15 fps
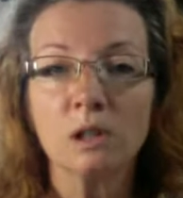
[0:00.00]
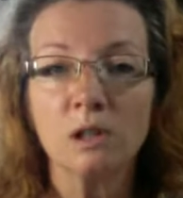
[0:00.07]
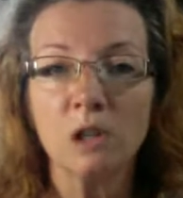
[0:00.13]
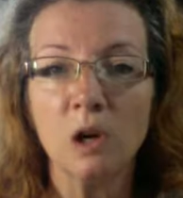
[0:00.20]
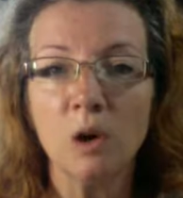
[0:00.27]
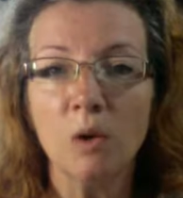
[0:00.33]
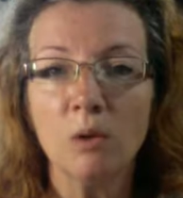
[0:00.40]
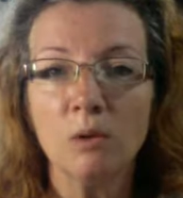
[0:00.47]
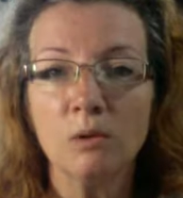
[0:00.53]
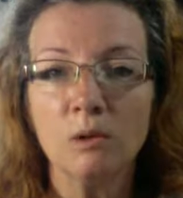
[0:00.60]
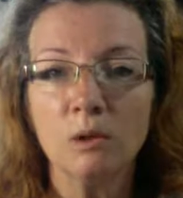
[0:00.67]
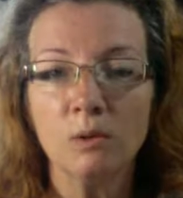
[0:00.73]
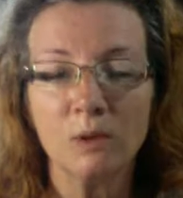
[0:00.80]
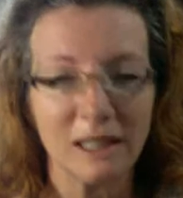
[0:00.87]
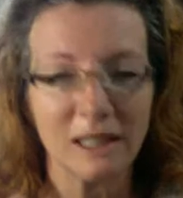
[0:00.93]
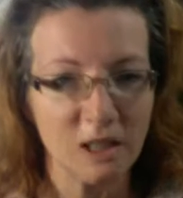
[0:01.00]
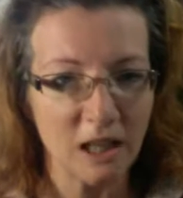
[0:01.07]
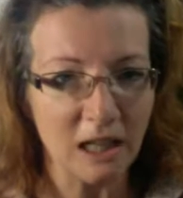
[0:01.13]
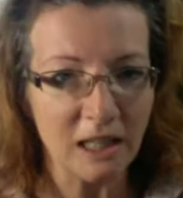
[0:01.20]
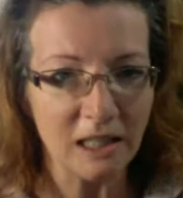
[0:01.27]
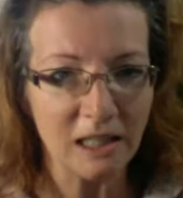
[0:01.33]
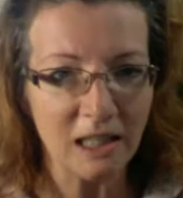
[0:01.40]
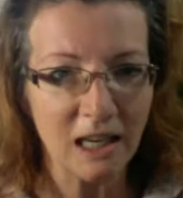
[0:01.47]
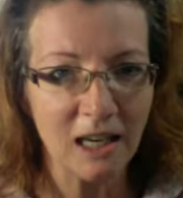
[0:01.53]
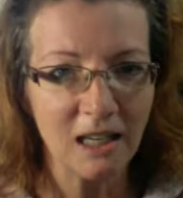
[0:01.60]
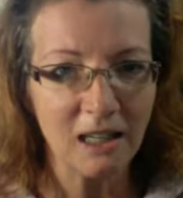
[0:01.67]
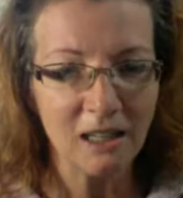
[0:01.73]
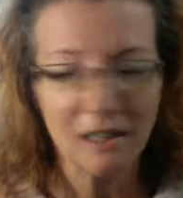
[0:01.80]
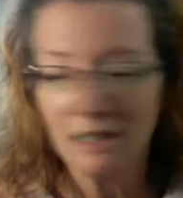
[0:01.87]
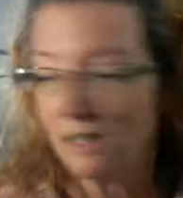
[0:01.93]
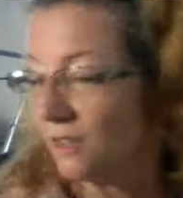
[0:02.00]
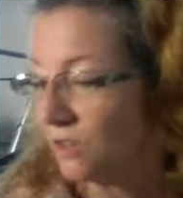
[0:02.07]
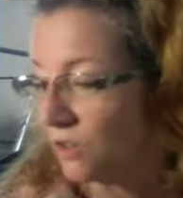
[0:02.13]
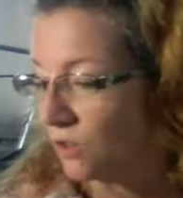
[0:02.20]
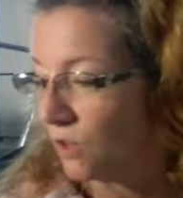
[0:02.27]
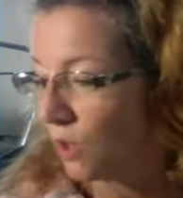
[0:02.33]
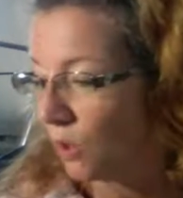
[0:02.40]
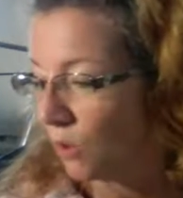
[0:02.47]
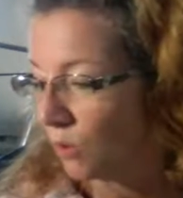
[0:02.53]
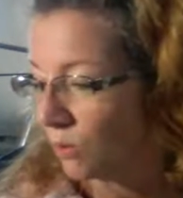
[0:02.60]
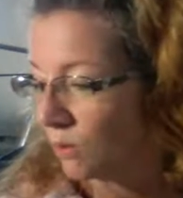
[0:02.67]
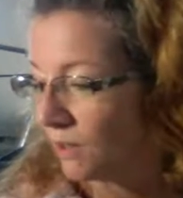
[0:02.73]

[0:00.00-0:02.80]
Know, with the silent K is no.